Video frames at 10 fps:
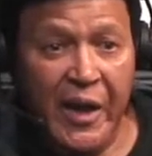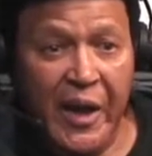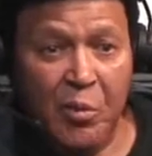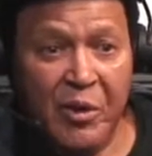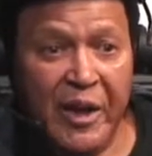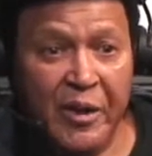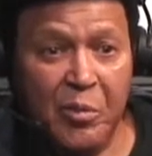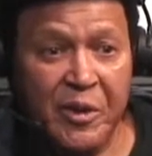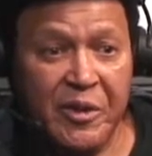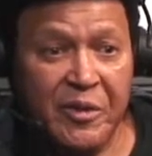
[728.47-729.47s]
And
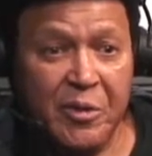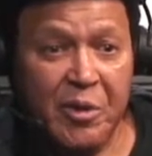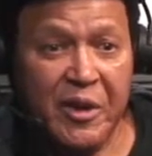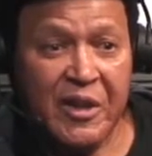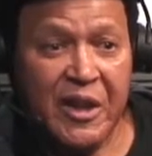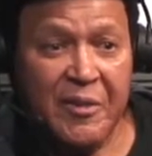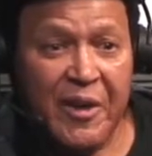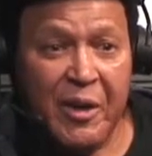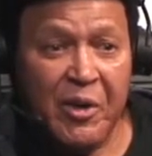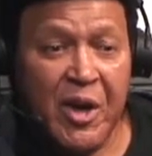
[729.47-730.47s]
when the record came
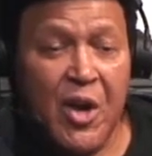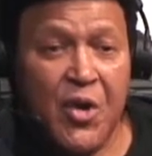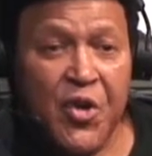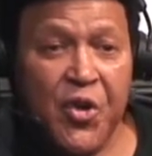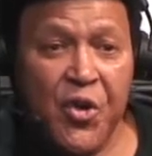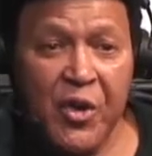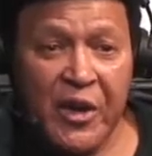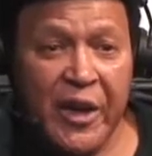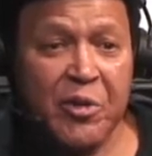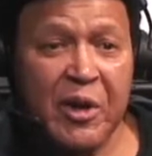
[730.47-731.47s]
out, I went,
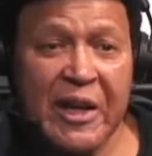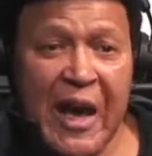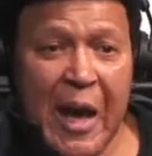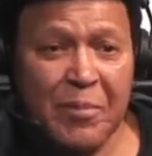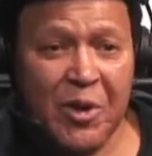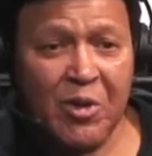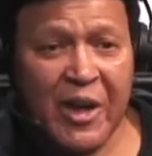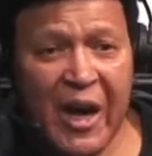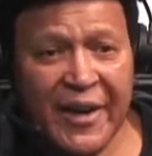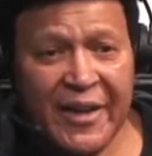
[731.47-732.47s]
it really happened. Oh,
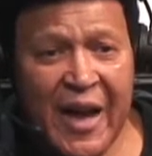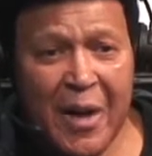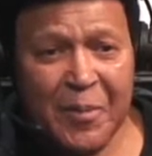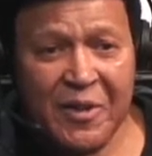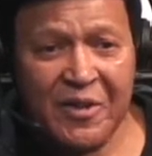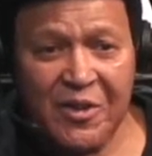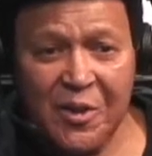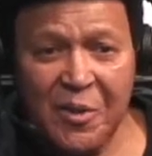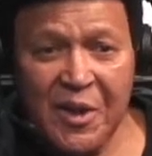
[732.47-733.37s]
God, it happened, you know.